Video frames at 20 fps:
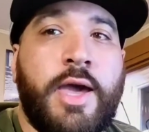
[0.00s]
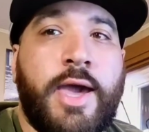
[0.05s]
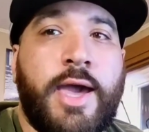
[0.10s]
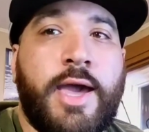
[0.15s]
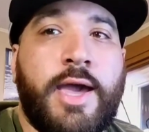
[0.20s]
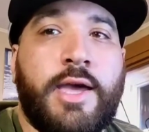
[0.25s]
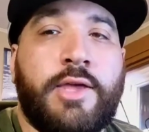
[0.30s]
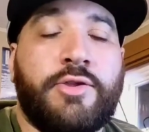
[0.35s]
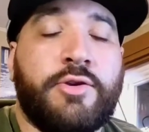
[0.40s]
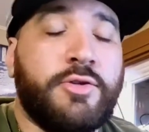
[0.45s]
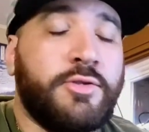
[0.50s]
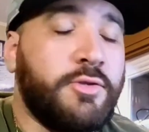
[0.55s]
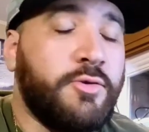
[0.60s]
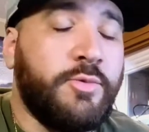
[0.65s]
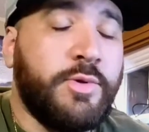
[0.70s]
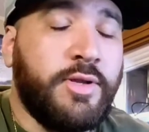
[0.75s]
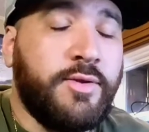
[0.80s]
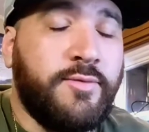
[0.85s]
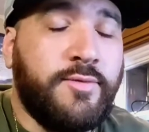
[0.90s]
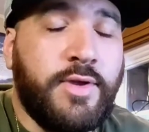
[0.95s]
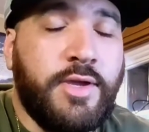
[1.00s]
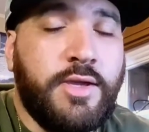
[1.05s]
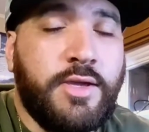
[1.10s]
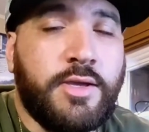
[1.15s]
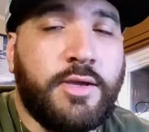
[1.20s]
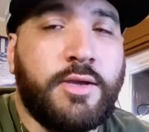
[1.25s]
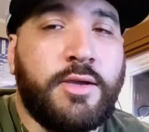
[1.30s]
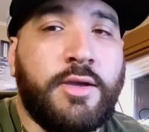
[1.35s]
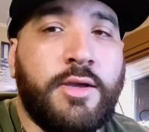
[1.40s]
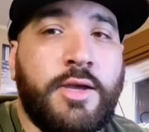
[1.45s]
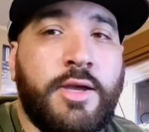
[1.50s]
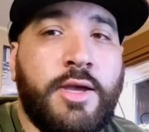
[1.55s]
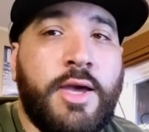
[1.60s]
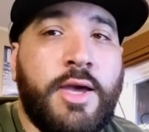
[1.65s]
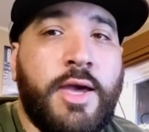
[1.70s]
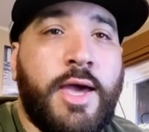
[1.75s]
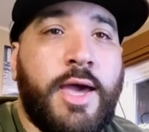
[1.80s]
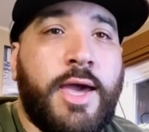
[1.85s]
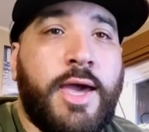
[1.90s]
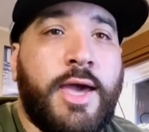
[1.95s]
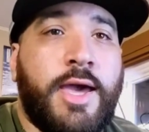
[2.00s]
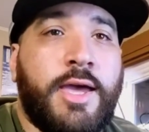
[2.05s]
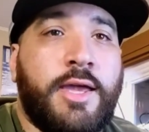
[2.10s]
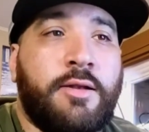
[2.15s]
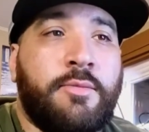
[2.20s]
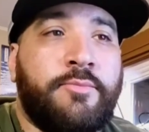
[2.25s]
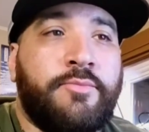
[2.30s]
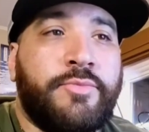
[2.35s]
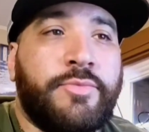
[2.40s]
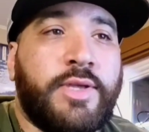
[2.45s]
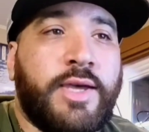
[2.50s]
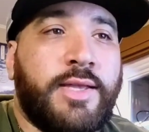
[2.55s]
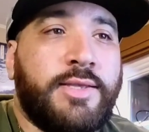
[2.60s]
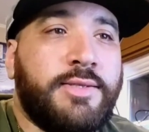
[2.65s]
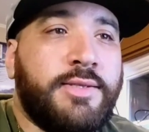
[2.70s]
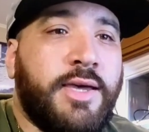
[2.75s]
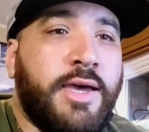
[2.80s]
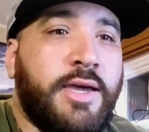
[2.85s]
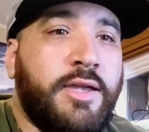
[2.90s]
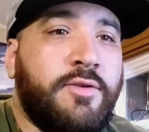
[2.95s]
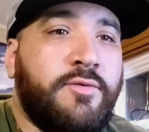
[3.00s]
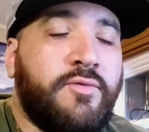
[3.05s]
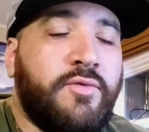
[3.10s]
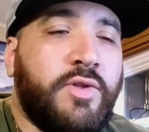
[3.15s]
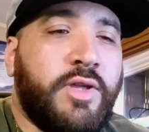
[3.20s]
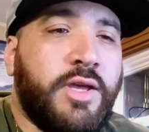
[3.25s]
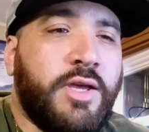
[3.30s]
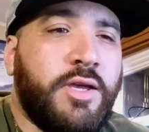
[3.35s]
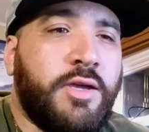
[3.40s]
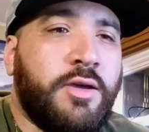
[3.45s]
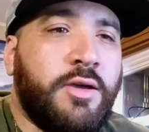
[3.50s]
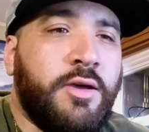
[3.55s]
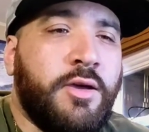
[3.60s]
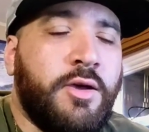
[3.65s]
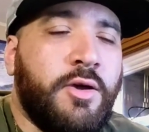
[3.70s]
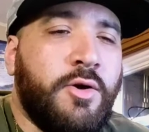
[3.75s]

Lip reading: And there's no way to fake it. And that's kind of like